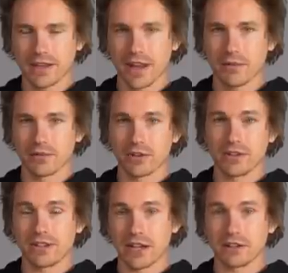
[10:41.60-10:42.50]
And that was
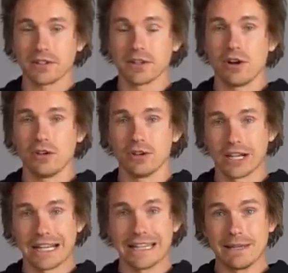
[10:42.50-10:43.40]
technically called
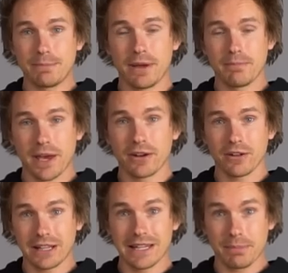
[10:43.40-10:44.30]
a clip
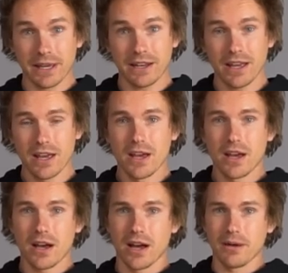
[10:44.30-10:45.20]
pedal, clip in.
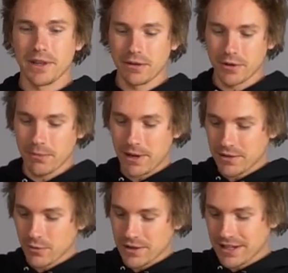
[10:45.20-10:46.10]
And then when they
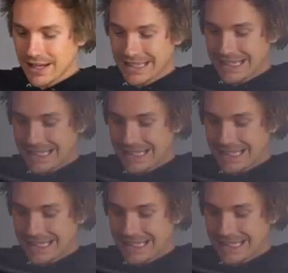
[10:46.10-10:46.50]
made the ones that had the